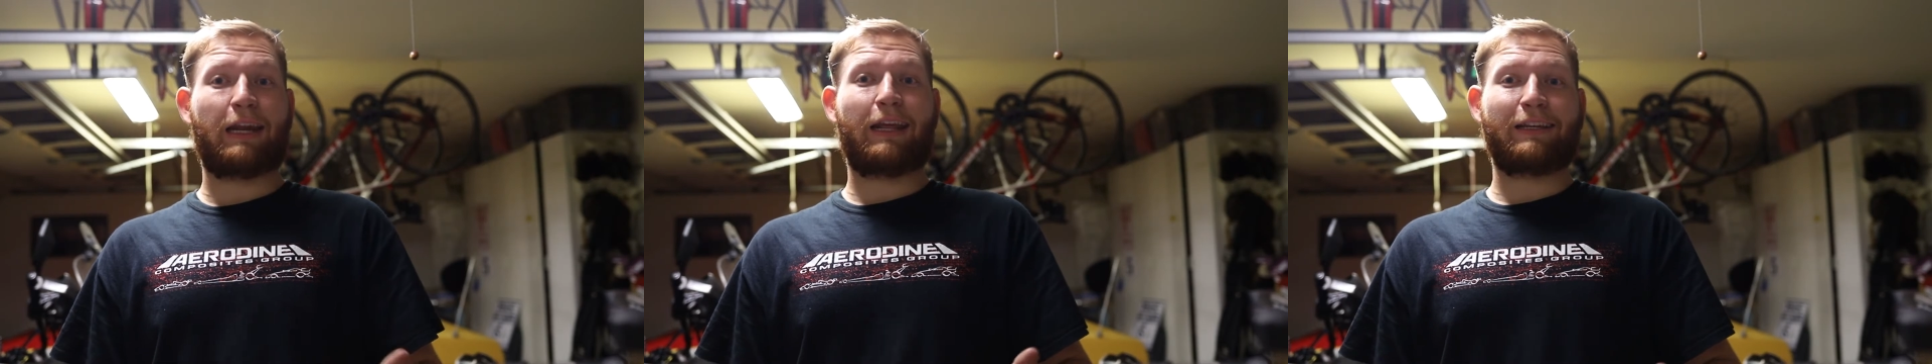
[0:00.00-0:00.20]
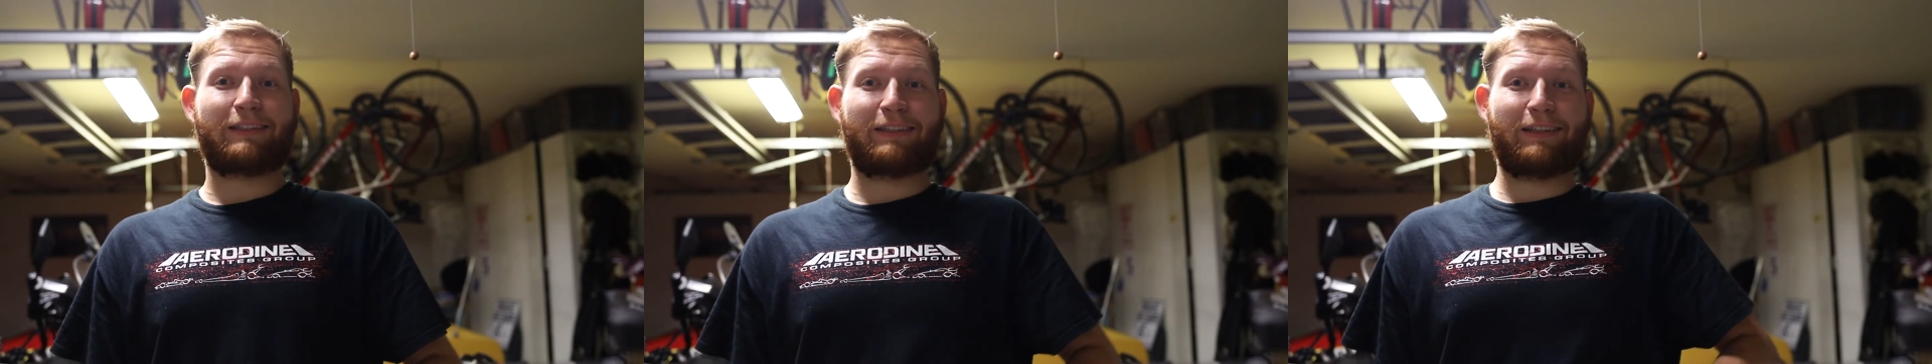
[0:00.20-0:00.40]

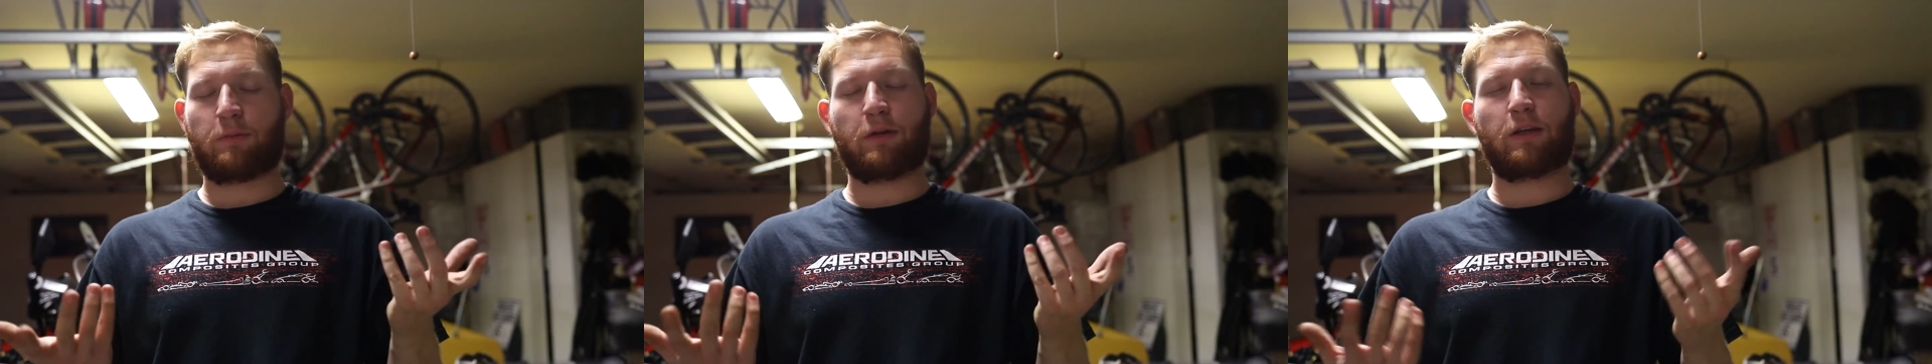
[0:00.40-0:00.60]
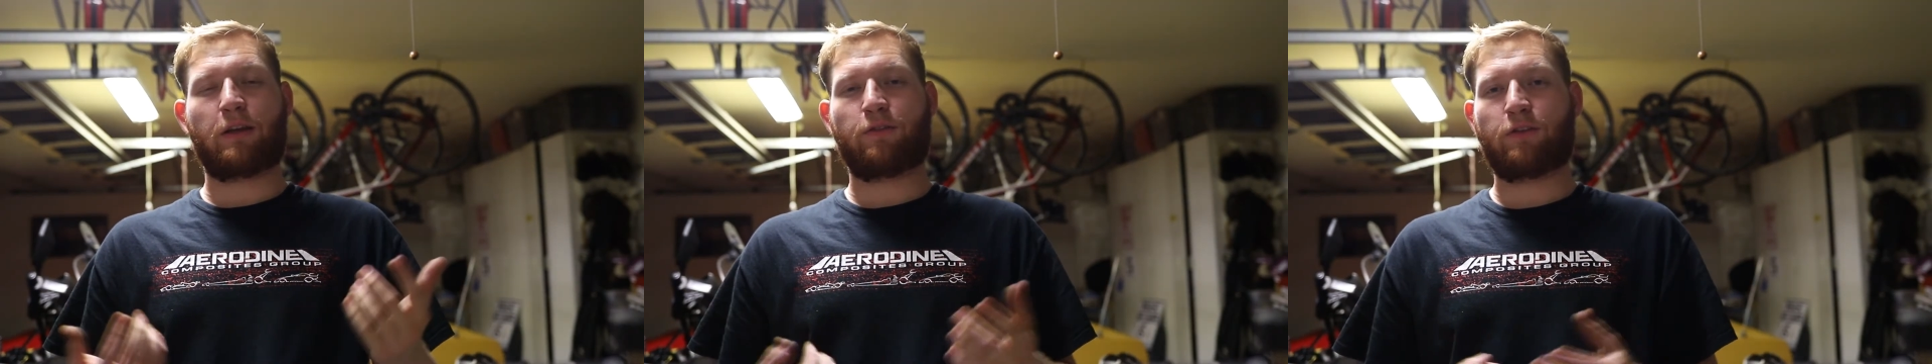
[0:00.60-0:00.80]
it. I
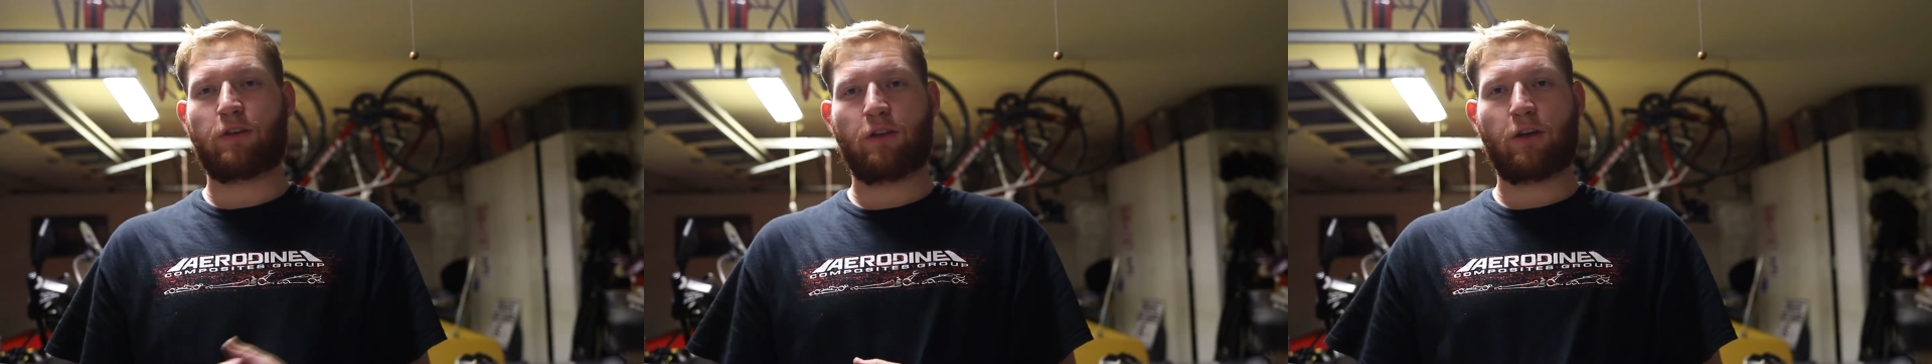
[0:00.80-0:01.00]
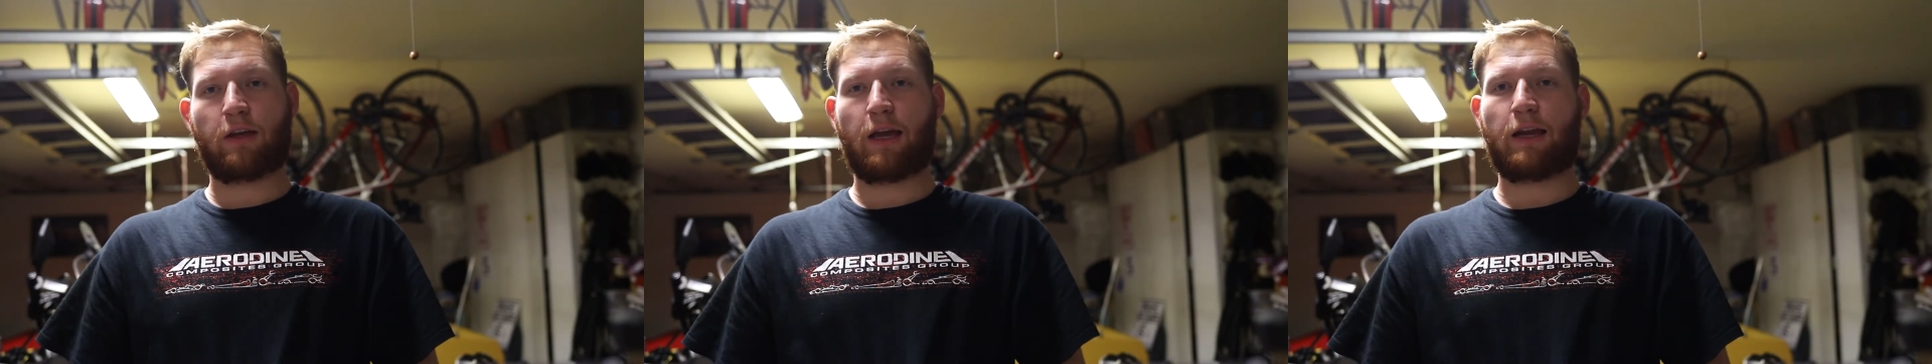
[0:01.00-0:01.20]
mean, if you
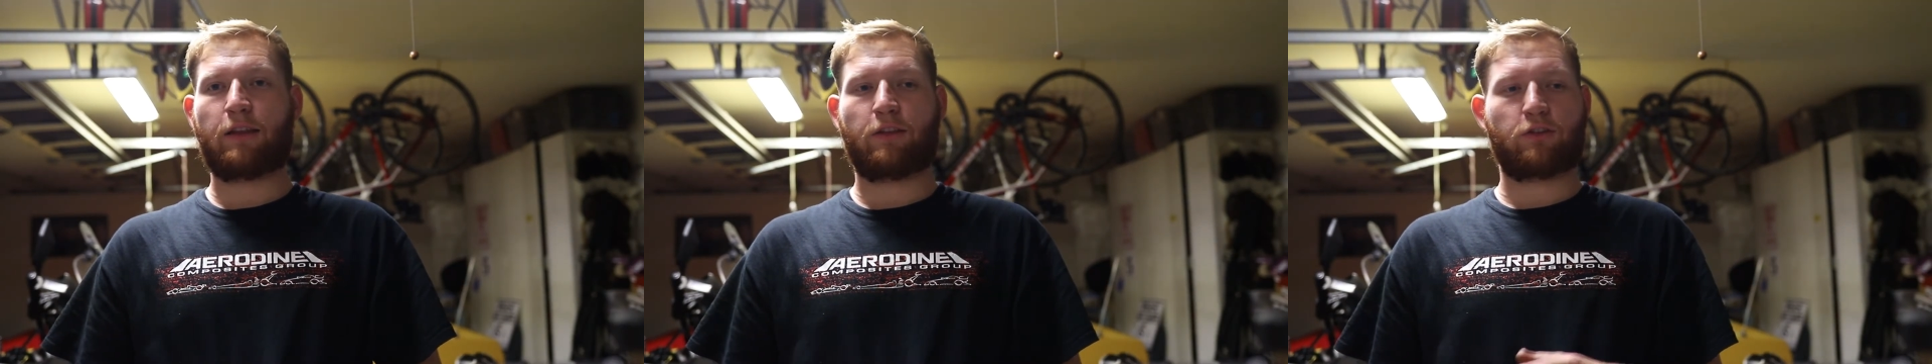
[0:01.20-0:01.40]
look at it,